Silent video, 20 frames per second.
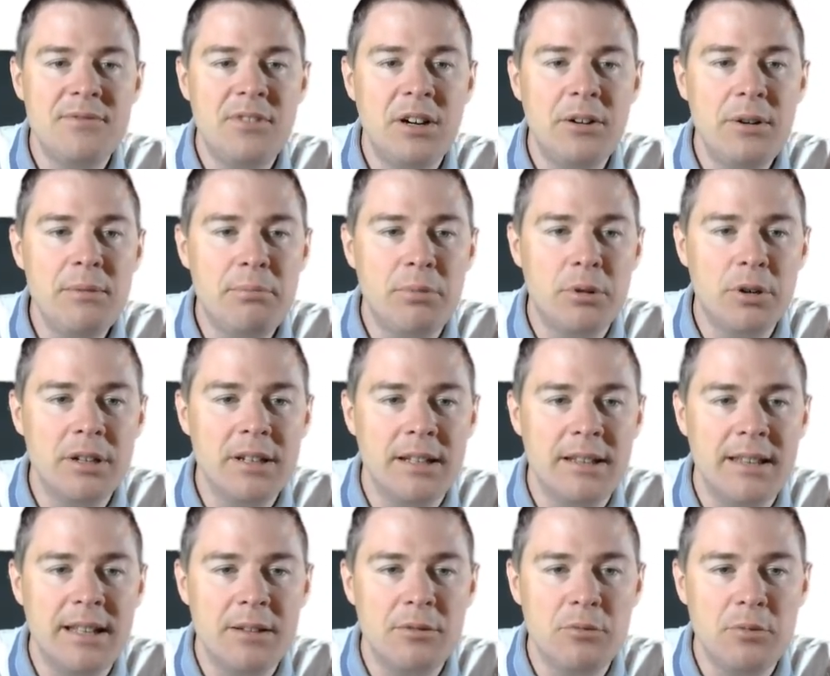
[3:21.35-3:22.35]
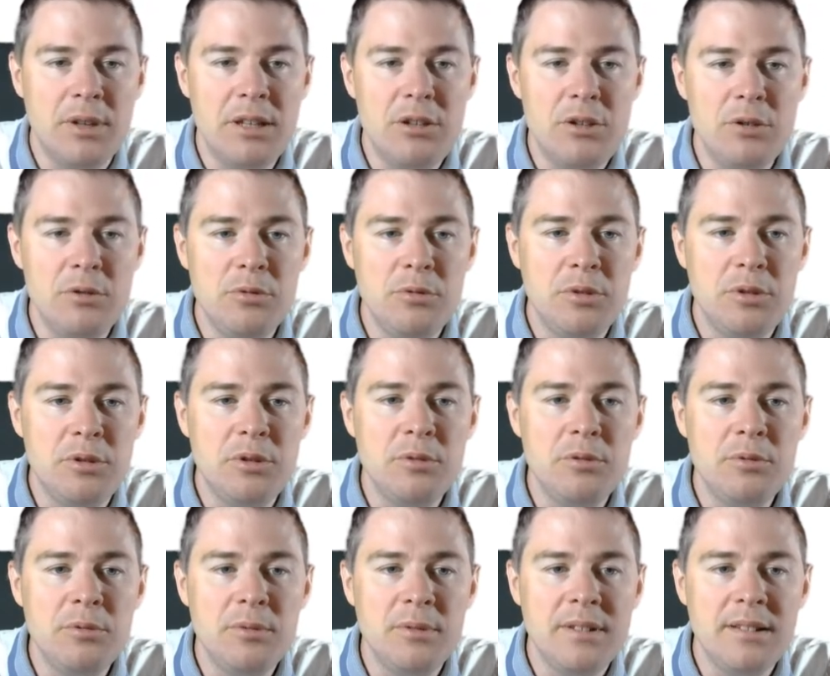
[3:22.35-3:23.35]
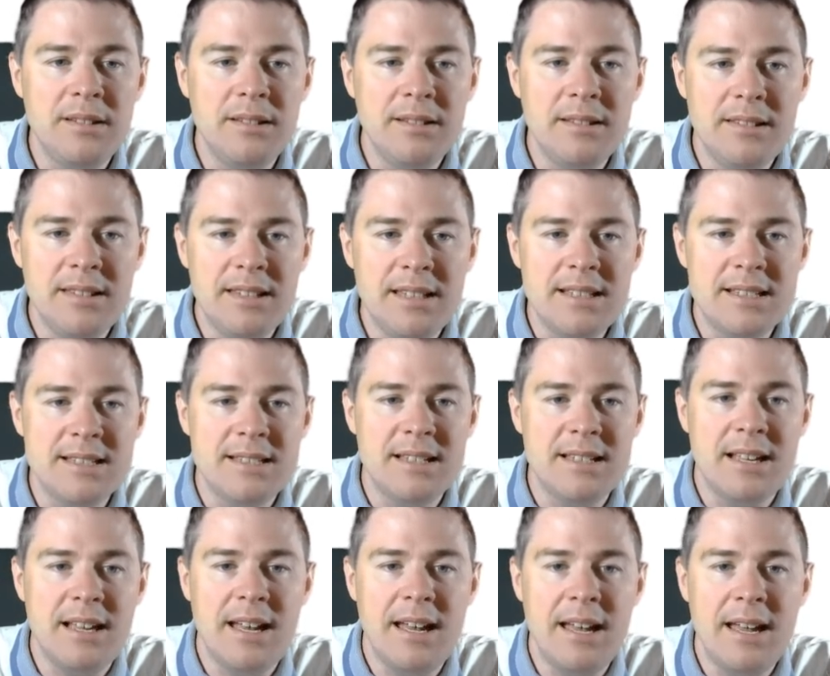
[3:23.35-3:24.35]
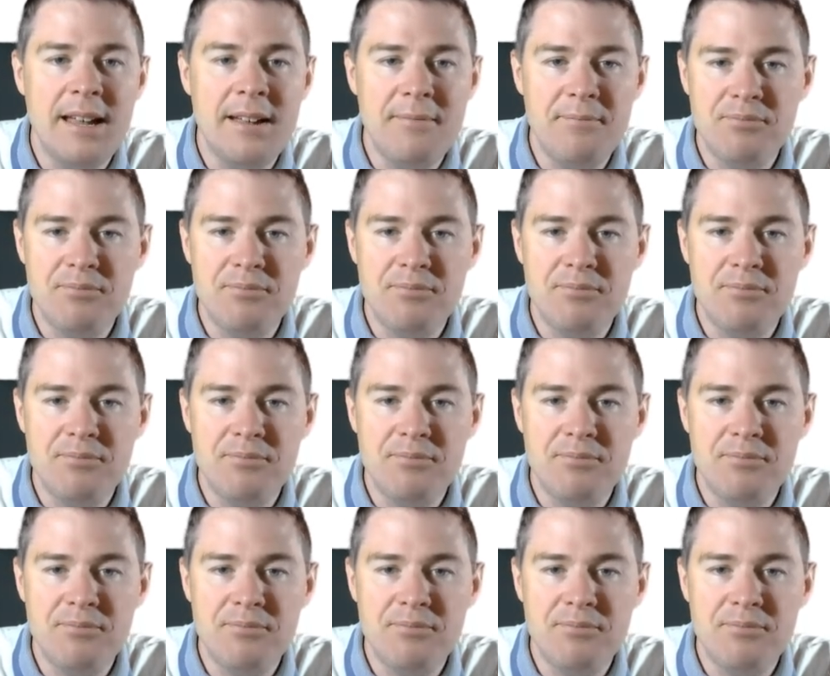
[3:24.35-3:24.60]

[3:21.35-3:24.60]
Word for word: very important that when you do this uh,